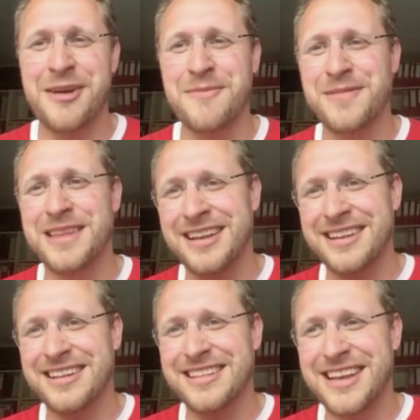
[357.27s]

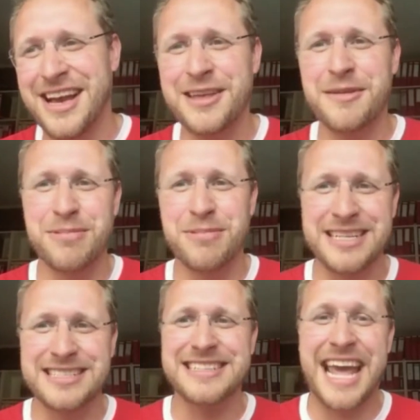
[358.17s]
Then the other
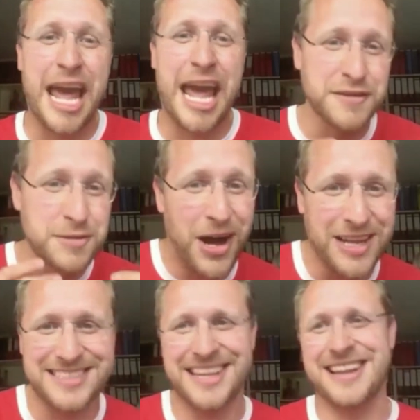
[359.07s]
places, they have
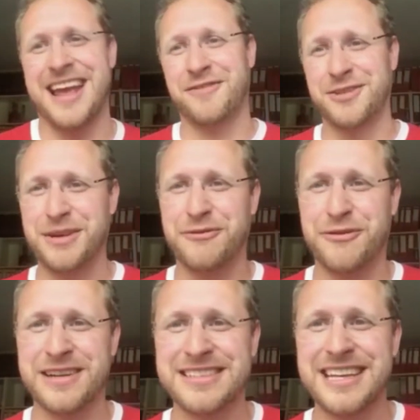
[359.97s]
spots that have to be
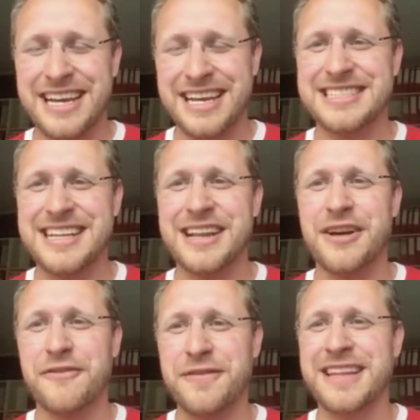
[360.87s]
filled instead
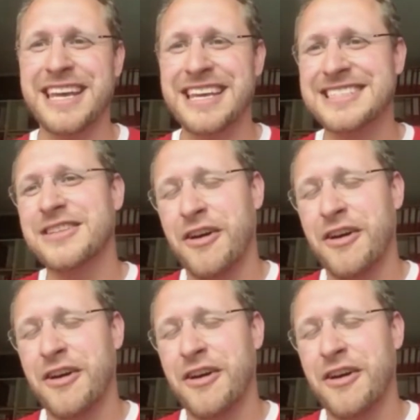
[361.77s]
of needs of